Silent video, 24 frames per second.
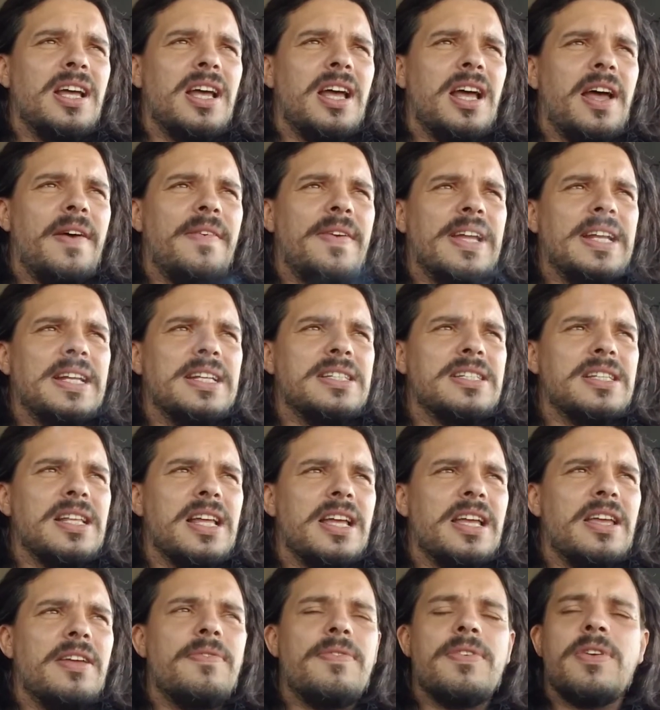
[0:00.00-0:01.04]
I mean, it's
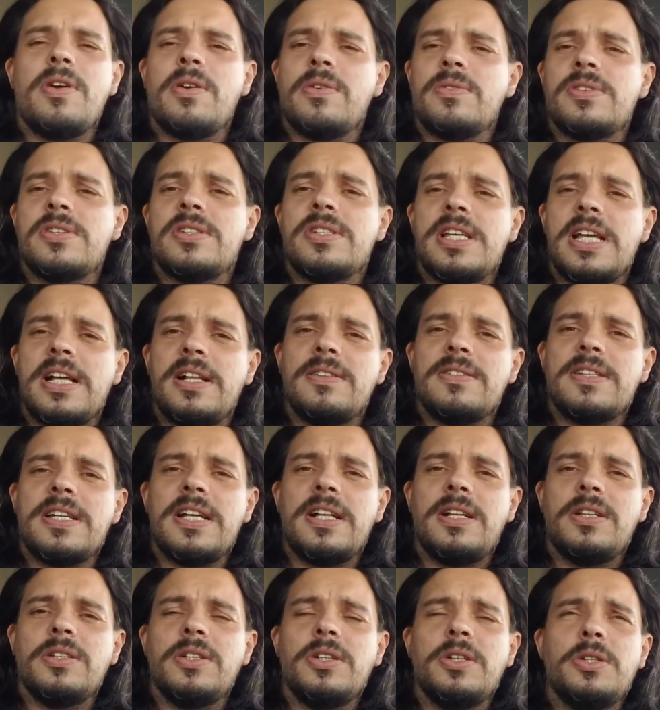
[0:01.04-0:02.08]
like, if you go to
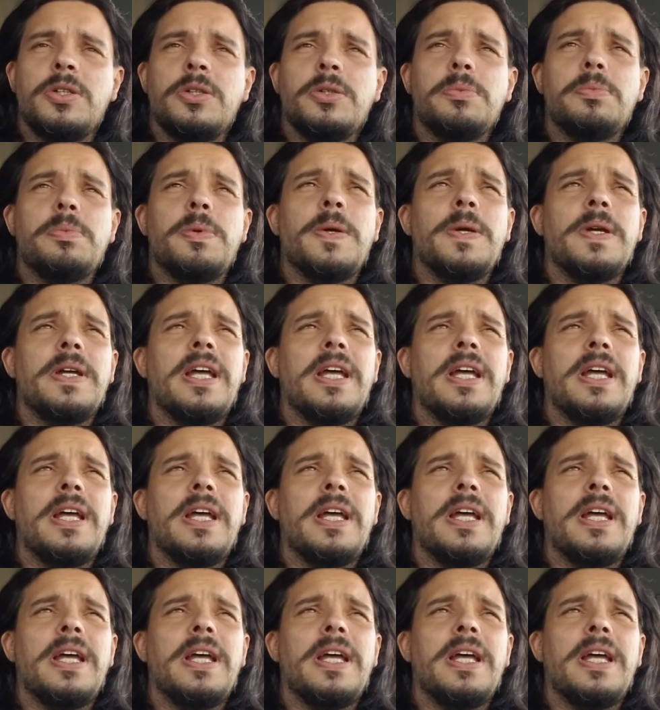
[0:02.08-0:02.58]
Telltale Noob,